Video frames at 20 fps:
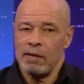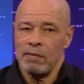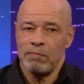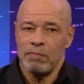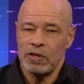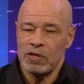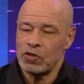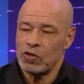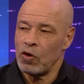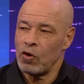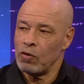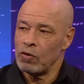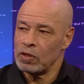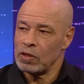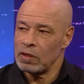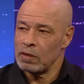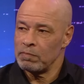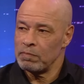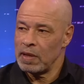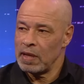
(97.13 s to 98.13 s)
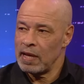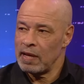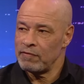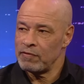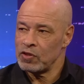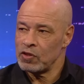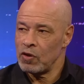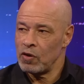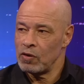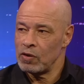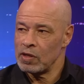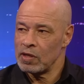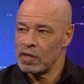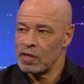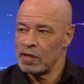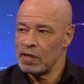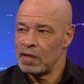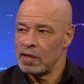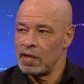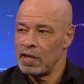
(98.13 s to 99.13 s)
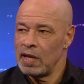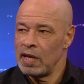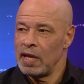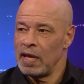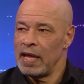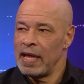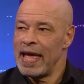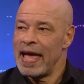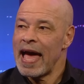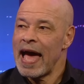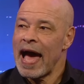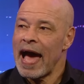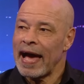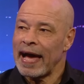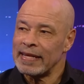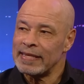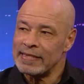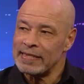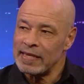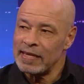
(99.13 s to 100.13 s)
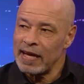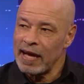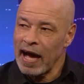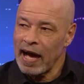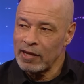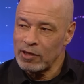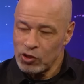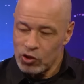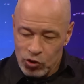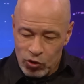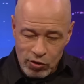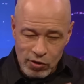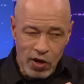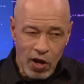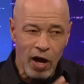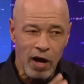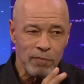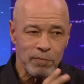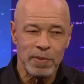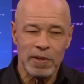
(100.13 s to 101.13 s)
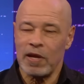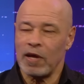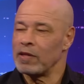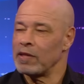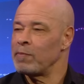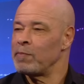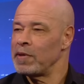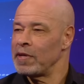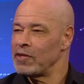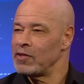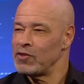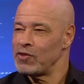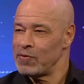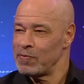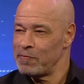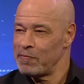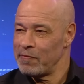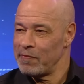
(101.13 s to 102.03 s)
my shoulder, my left shoulder, and I should not have been on the pitch.